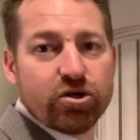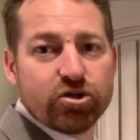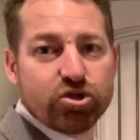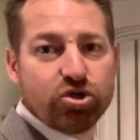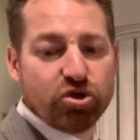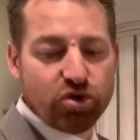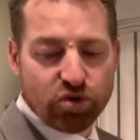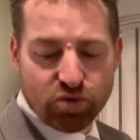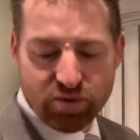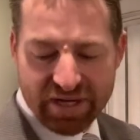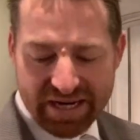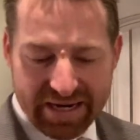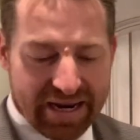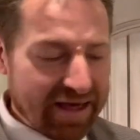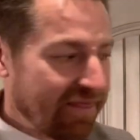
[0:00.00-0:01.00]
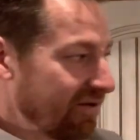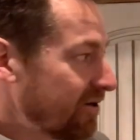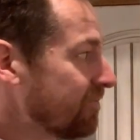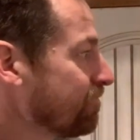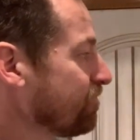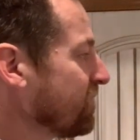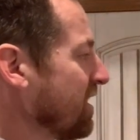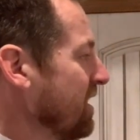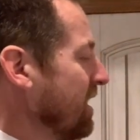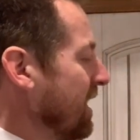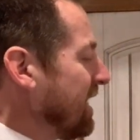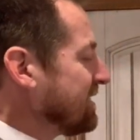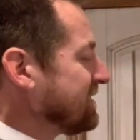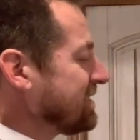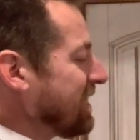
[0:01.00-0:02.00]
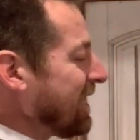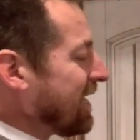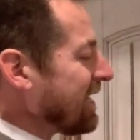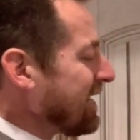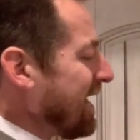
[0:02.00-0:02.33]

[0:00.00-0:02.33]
to another. A second